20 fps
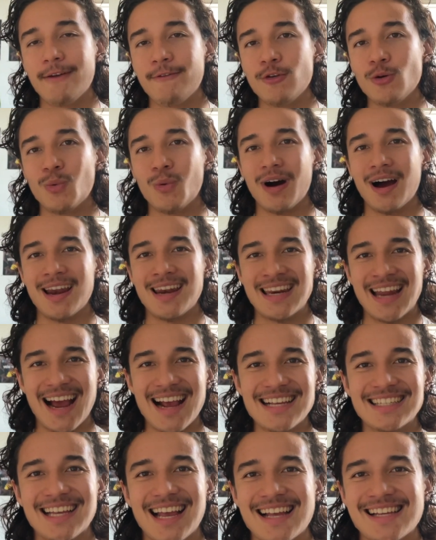If you want a
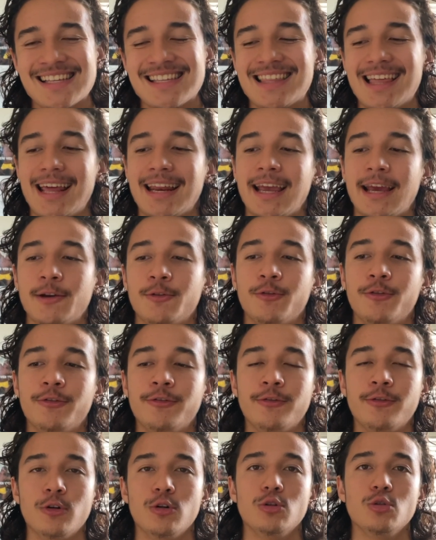nice aesthetic and
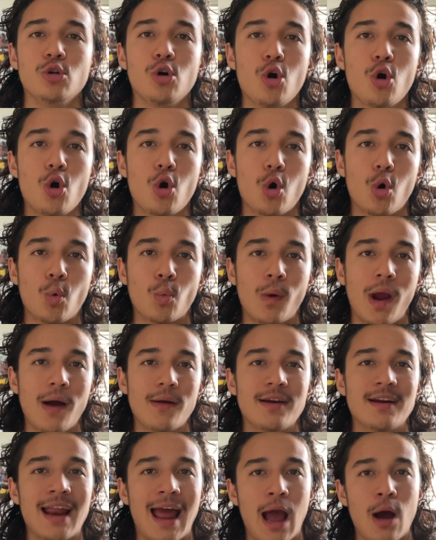full
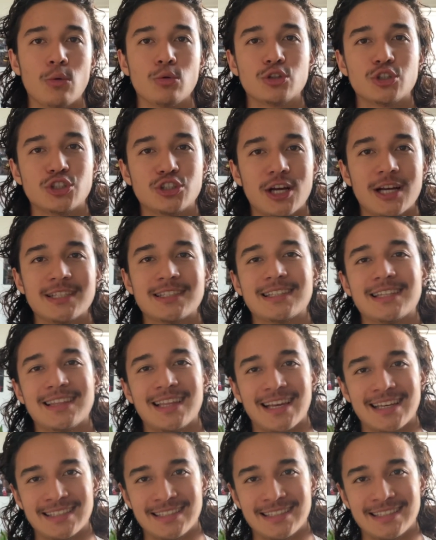rounded out chest like